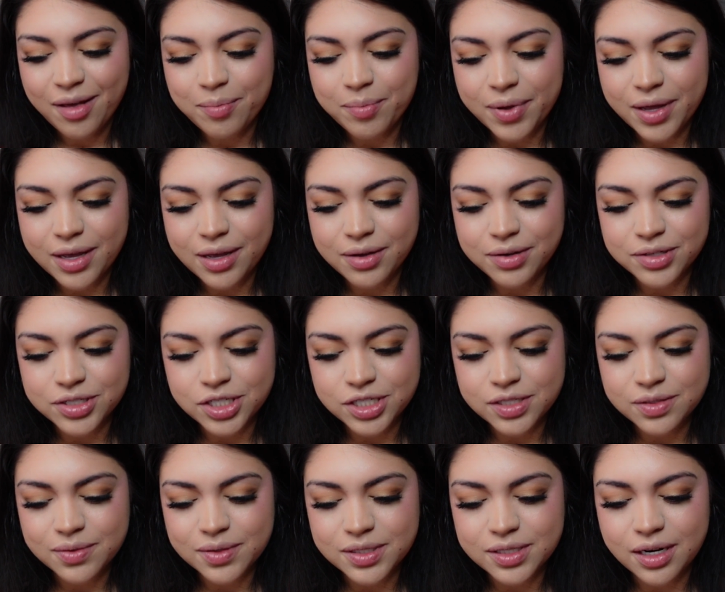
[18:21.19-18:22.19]
but it
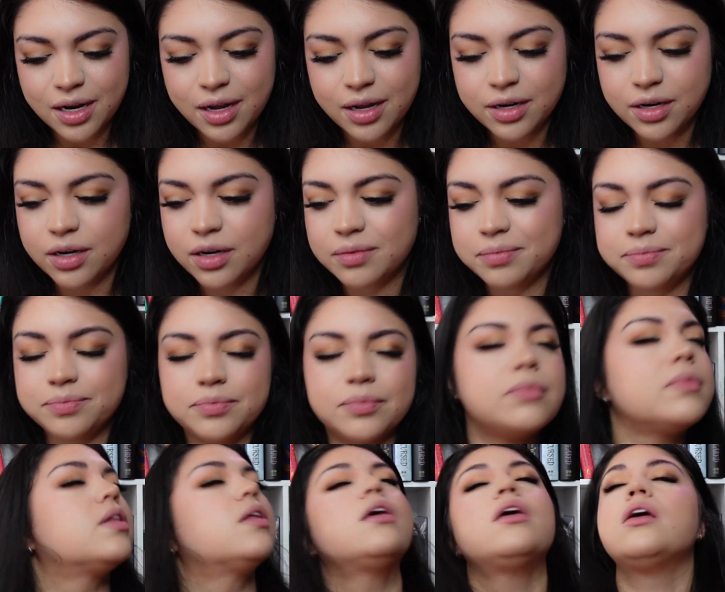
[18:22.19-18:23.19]
just was not
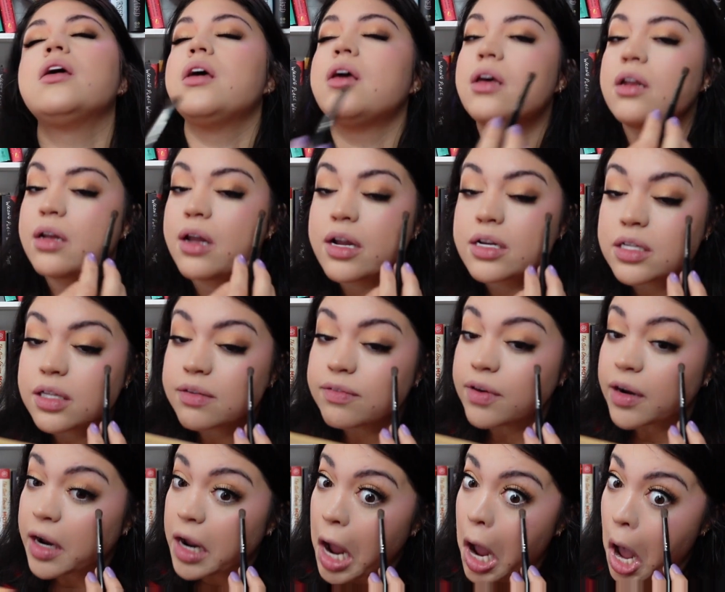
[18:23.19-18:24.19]

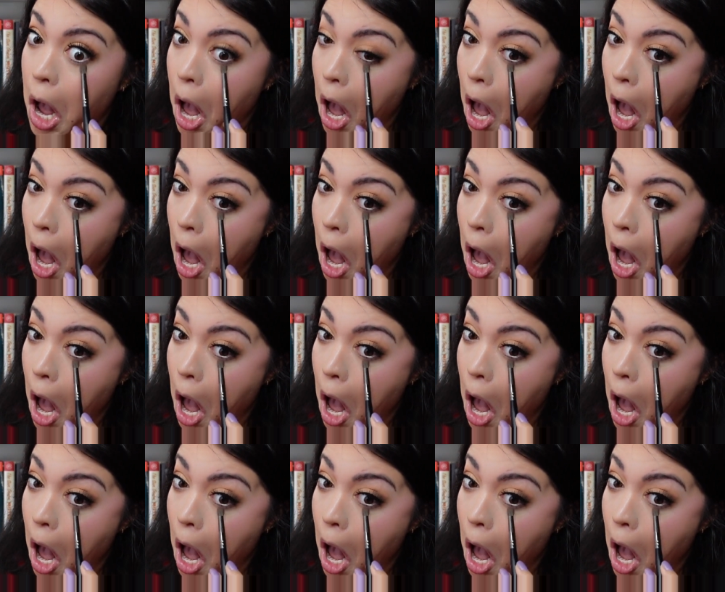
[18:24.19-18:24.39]
delivering.